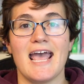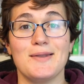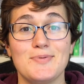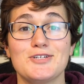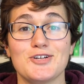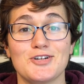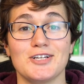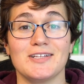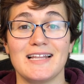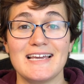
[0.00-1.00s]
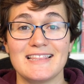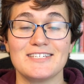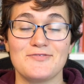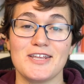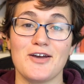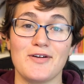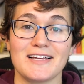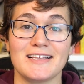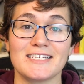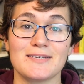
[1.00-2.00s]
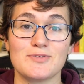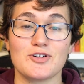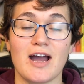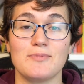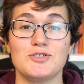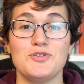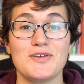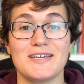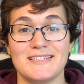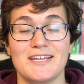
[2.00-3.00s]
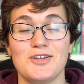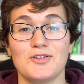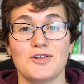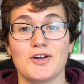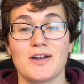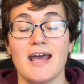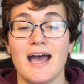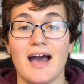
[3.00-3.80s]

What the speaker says: And be sure to like this video and click subscribe so you can continue to learn